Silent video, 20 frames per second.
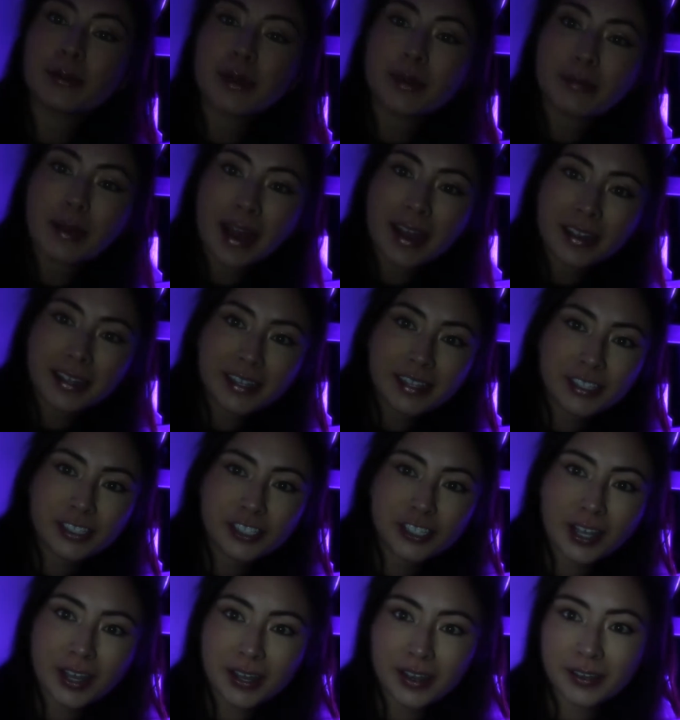our
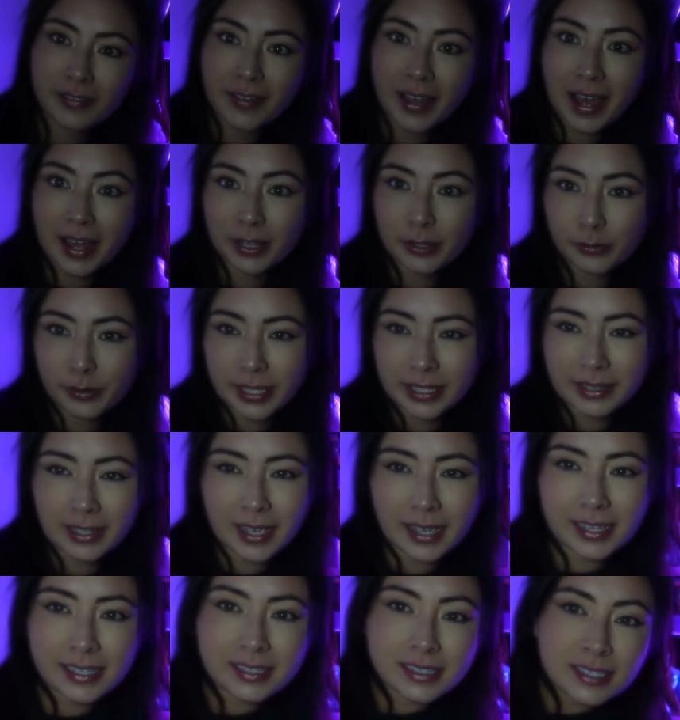package of Halloween
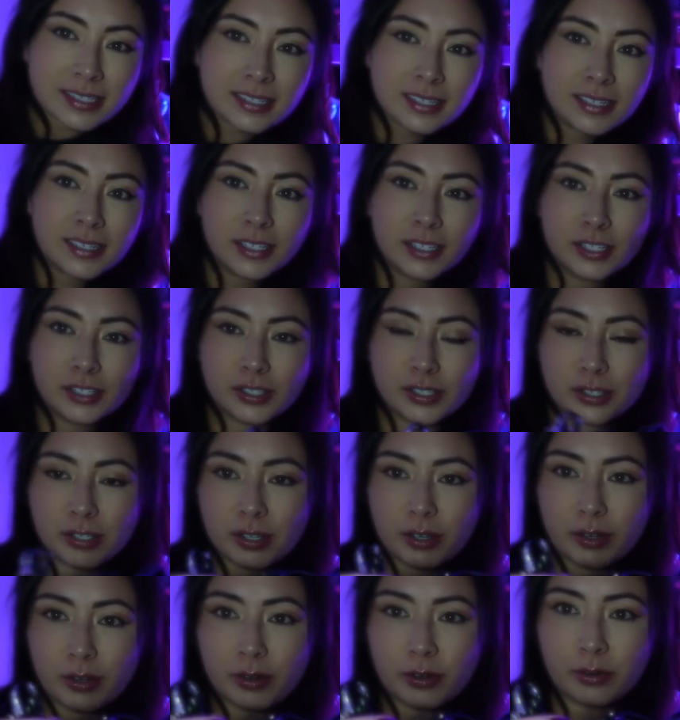lights.
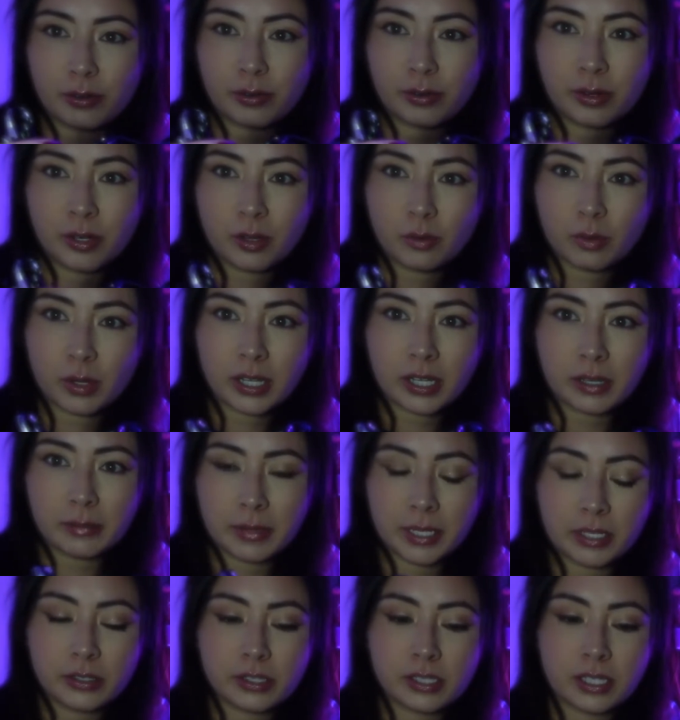So we're gonna
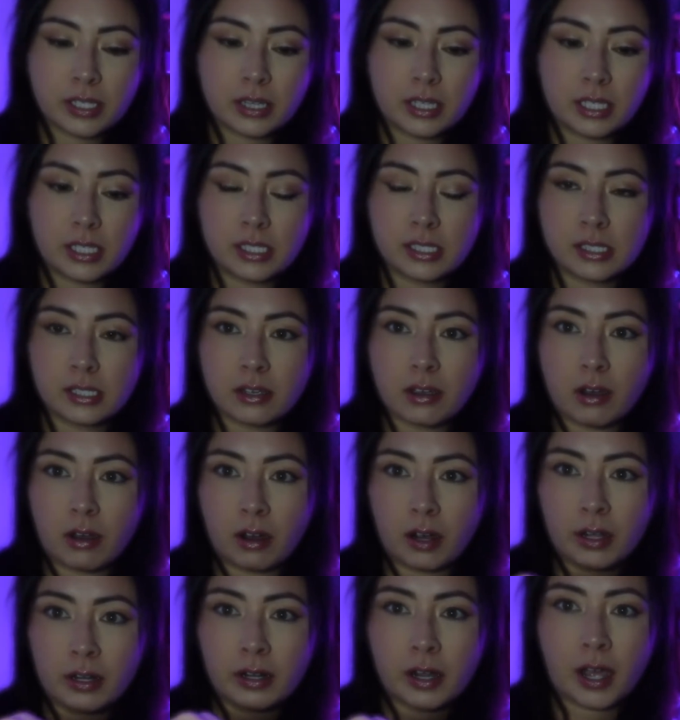be using these
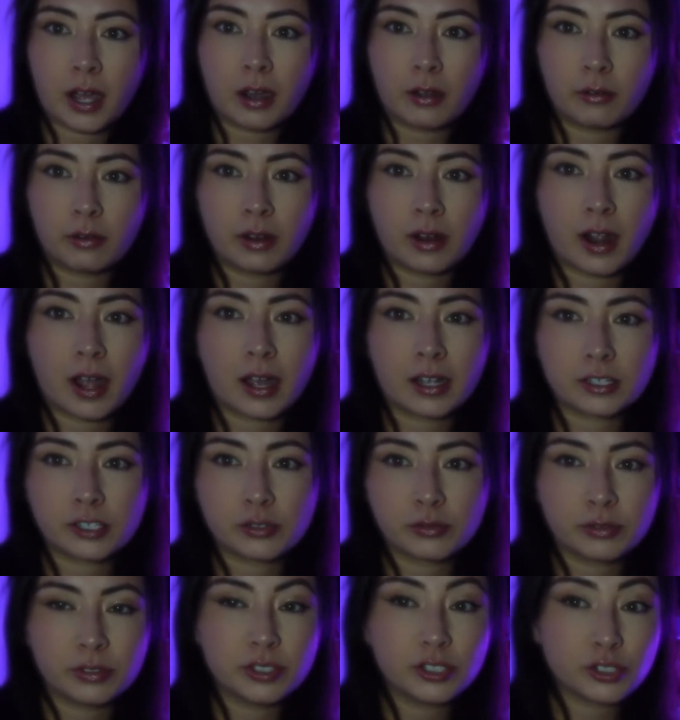on our
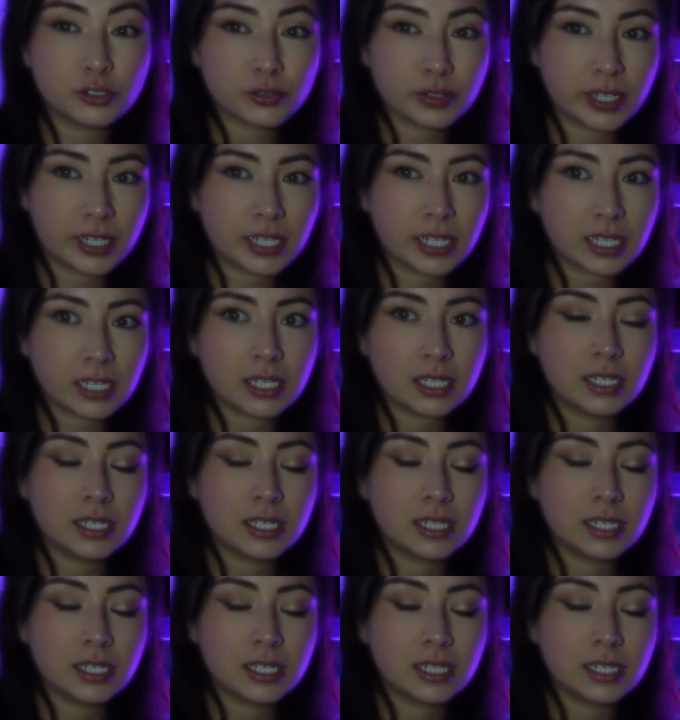actual tree.